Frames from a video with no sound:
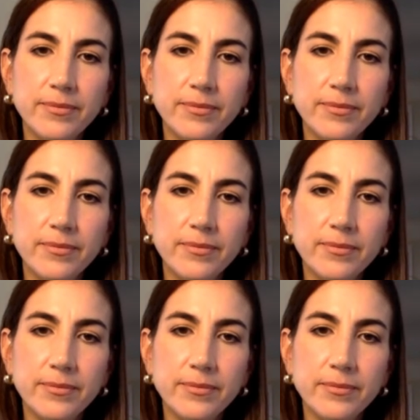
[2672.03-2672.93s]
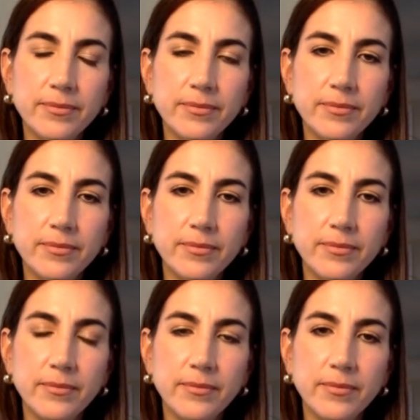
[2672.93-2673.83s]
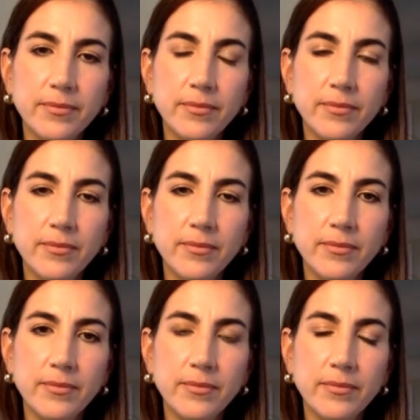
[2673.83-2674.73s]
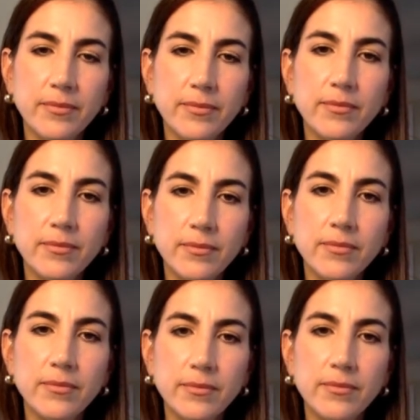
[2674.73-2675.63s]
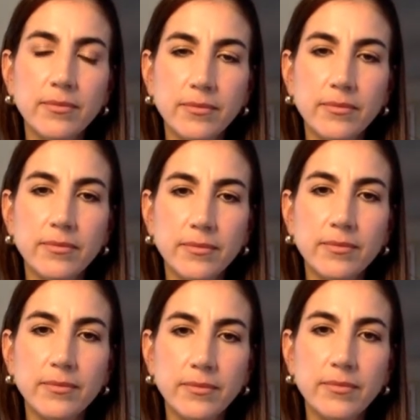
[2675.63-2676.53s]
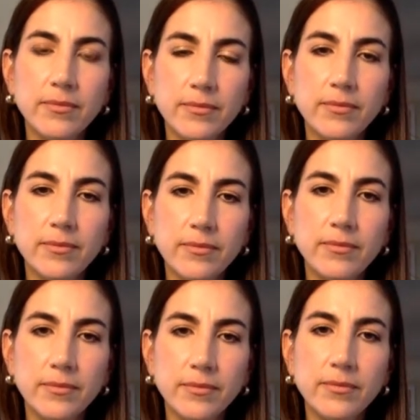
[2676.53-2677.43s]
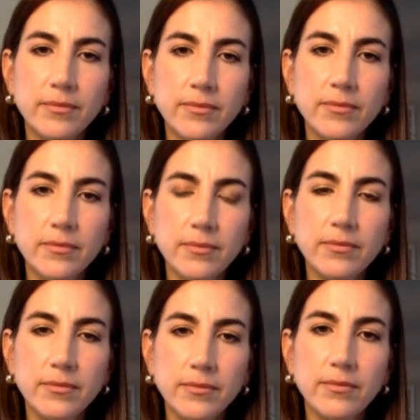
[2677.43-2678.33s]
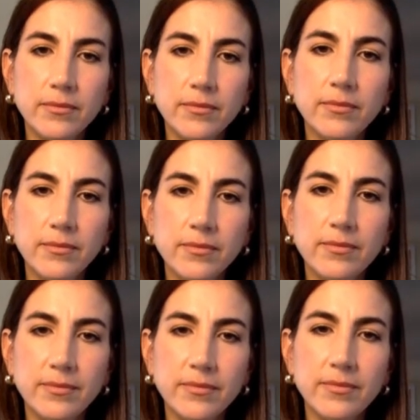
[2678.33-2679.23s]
(silent)